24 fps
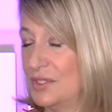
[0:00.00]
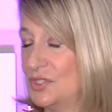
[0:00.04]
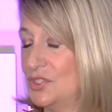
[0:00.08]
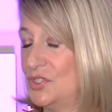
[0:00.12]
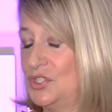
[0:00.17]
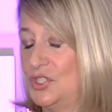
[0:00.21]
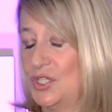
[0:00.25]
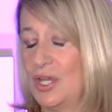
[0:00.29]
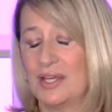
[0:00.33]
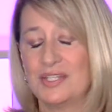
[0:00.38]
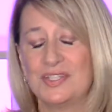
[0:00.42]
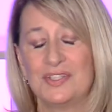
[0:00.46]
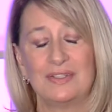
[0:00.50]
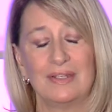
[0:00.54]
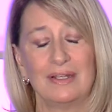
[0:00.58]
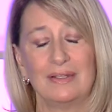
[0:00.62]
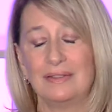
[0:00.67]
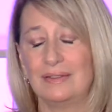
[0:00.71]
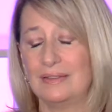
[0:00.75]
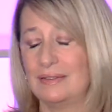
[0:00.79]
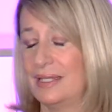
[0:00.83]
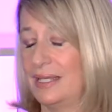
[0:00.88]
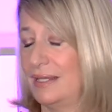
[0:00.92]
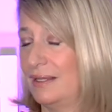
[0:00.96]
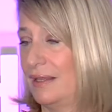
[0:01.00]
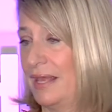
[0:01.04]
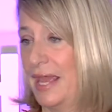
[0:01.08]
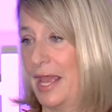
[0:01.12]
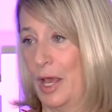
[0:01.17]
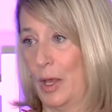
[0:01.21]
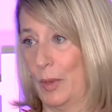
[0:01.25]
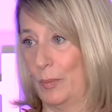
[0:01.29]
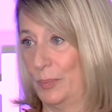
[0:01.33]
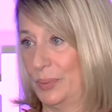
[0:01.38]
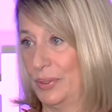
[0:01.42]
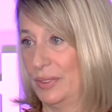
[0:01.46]
Just a little
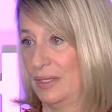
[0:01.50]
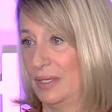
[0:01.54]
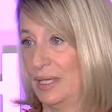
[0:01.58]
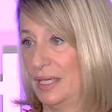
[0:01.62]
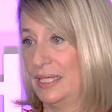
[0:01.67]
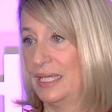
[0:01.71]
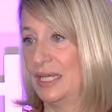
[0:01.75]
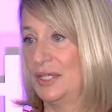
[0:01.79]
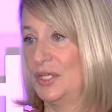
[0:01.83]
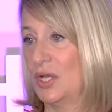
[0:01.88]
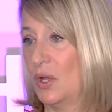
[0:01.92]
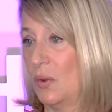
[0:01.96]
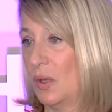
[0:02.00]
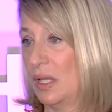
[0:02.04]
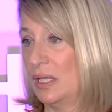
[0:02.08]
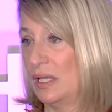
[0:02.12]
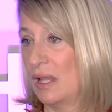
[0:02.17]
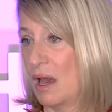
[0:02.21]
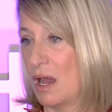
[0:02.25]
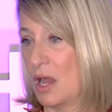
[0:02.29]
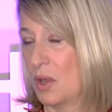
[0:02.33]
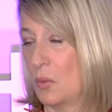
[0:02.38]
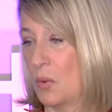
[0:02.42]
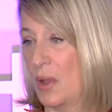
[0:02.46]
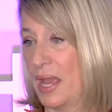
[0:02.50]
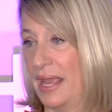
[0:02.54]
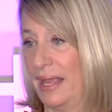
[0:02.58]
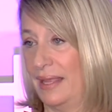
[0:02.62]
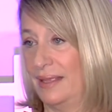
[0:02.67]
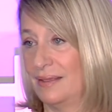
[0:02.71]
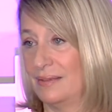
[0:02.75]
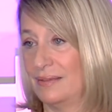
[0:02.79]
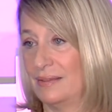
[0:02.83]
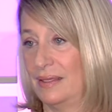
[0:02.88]
help can go a long way.